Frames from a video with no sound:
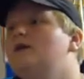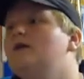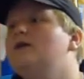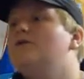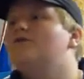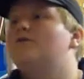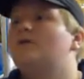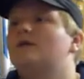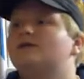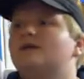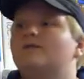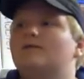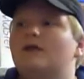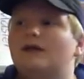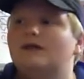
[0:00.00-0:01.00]
from
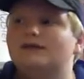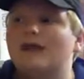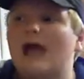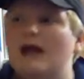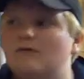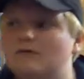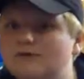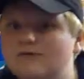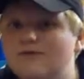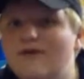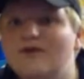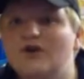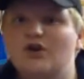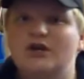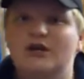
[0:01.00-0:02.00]
someone that sounds
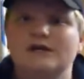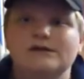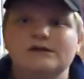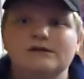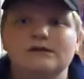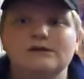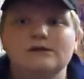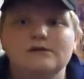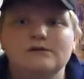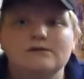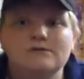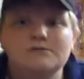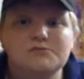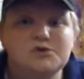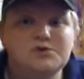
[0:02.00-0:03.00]
very honest,
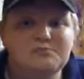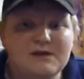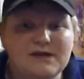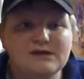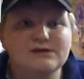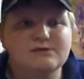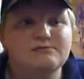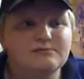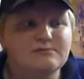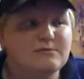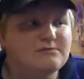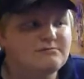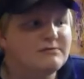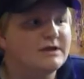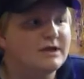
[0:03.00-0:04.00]
who speaks,
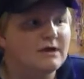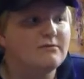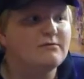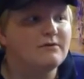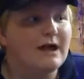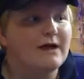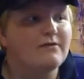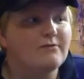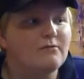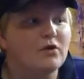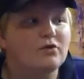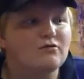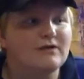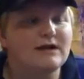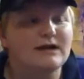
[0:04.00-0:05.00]
you know, how the
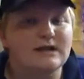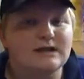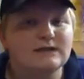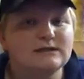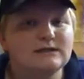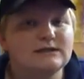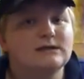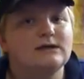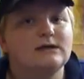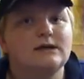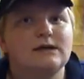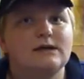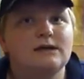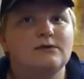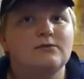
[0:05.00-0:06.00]
model really is,
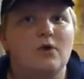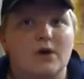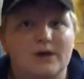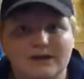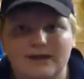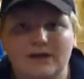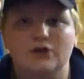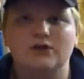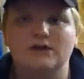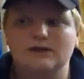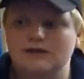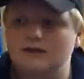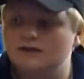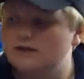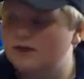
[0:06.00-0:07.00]
what condition
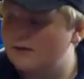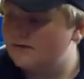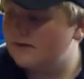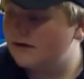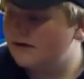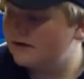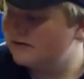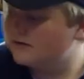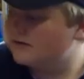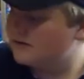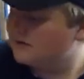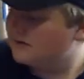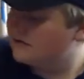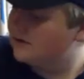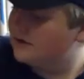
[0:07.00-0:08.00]
it's in. Go nice,
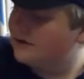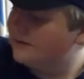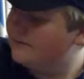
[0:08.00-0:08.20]
and you know.